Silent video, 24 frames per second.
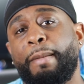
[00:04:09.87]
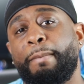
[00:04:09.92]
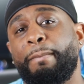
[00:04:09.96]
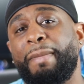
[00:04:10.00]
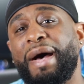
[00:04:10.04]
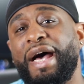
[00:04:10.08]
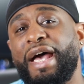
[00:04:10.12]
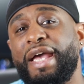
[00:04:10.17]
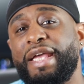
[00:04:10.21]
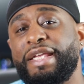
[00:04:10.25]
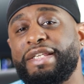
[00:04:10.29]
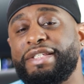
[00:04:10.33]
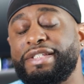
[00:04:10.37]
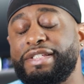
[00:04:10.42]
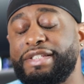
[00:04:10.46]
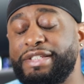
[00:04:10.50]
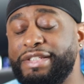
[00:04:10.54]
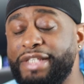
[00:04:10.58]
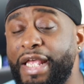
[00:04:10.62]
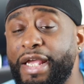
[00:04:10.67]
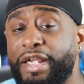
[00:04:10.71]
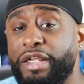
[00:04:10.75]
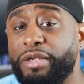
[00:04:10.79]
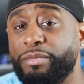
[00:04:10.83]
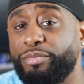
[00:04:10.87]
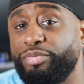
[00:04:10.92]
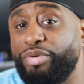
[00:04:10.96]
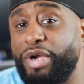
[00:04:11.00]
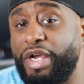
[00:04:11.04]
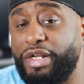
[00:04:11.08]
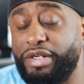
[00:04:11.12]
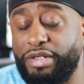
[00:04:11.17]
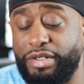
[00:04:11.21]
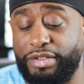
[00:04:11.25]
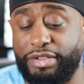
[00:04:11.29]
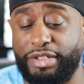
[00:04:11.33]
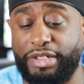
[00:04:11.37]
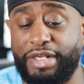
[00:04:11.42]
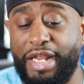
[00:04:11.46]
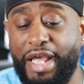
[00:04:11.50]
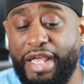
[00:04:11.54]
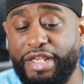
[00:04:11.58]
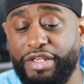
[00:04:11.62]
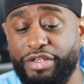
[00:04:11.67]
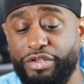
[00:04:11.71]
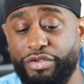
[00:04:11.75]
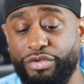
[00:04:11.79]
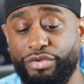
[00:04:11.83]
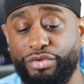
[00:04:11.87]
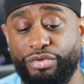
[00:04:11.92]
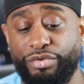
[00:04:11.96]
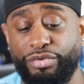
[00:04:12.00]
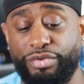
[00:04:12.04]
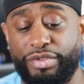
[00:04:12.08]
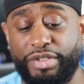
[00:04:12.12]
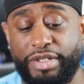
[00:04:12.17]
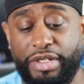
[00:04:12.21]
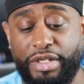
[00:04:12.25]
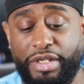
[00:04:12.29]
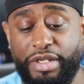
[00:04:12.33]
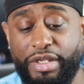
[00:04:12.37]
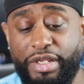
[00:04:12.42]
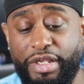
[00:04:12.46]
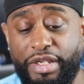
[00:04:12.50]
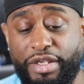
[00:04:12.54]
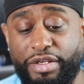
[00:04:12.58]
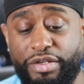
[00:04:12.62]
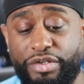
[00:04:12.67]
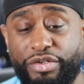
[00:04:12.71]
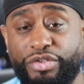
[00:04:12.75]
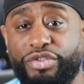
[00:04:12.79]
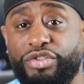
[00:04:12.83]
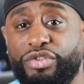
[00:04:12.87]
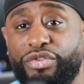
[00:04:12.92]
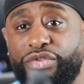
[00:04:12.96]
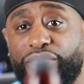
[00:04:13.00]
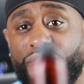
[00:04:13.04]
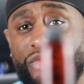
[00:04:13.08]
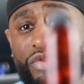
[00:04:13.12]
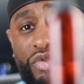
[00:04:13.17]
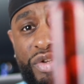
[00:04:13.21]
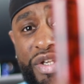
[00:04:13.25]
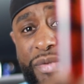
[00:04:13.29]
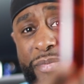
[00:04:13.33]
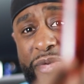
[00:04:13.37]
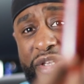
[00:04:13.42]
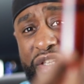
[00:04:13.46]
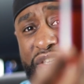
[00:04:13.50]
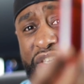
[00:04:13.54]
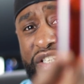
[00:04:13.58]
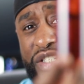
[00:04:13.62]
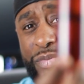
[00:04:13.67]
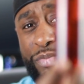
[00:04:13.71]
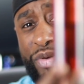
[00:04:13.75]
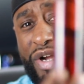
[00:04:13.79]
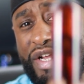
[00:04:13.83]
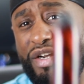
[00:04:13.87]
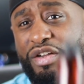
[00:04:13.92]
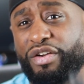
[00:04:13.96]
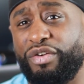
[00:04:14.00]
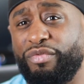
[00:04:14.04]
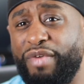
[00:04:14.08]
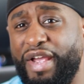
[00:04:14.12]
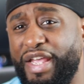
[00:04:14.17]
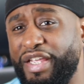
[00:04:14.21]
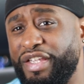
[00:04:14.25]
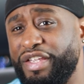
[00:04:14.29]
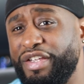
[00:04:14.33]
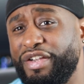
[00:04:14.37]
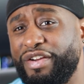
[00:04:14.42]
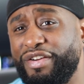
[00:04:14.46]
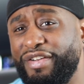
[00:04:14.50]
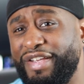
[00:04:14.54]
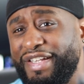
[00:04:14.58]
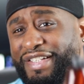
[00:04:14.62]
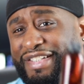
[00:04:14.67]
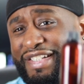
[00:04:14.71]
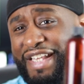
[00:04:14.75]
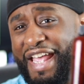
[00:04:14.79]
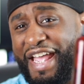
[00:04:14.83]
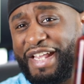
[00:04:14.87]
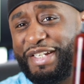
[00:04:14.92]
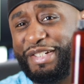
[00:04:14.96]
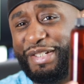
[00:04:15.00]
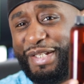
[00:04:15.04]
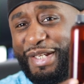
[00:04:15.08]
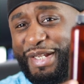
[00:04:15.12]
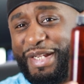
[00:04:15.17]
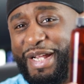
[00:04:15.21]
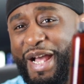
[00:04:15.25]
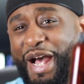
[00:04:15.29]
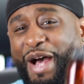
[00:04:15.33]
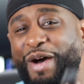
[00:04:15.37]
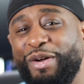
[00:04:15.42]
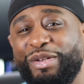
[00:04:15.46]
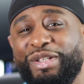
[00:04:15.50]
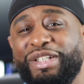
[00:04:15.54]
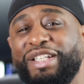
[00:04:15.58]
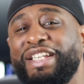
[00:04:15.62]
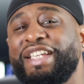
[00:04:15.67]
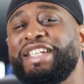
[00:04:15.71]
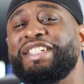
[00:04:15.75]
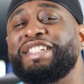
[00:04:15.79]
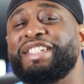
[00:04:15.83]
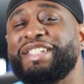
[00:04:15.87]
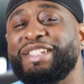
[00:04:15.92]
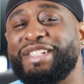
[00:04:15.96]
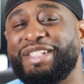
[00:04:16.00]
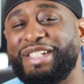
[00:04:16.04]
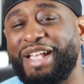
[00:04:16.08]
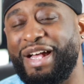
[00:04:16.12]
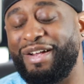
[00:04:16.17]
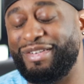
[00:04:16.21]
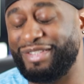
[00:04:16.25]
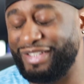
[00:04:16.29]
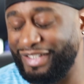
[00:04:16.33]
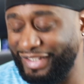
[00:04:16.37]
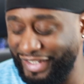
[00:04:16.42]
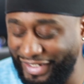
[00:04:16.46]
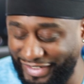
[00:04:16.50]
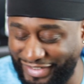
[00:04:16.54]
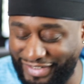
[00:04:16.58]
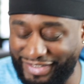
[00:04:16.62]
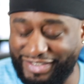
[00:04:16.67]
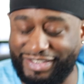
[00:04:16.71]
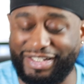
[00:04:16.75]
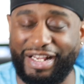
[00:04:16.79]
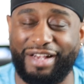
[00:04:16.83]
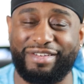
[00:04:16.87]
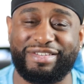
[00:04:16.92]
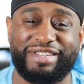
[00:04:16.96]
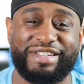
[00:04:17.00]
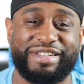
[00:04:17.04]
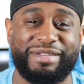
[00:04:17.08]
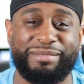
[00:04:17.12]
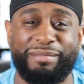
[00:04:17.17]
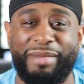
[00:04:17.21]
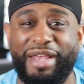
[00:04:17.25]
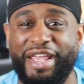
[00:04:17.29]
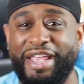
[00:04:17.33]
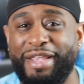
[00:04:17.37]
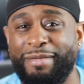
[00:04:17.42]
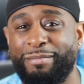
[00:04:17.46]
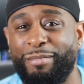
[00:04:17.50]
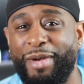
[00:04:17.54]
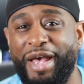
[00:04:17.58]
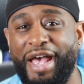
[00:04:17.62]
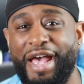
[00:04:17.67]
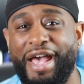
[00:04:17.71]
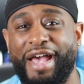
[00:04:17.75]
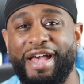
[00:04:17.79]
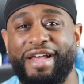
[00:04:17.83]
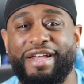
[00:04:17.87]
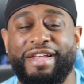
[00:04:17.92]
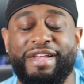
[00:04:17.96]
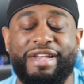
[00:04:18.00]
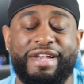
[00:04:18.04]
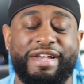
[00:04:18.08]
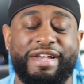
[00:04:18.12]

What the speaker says: My second product that I use is going to be this product right here. It's actually called Legionsauce. Legionsauce is made by,